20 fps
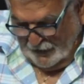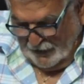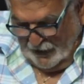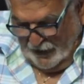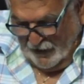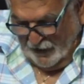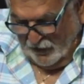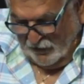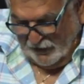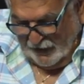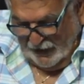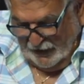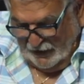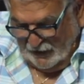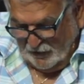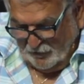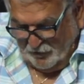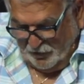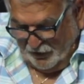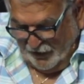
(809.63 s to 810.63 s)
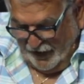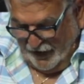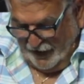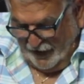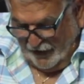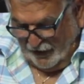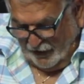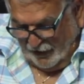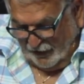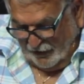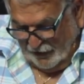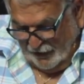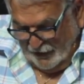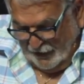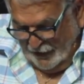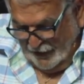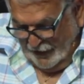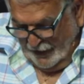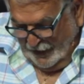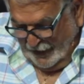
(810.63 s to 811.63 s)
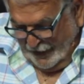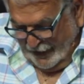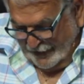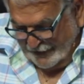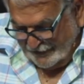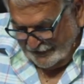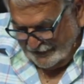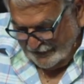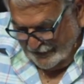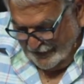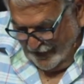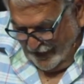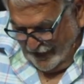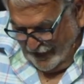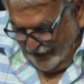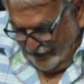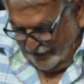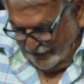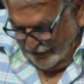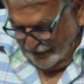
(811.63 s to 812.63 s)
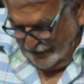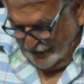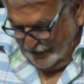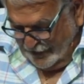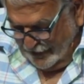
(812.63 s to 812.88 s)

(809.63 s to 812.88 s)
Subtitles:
You know, hindered prayer is not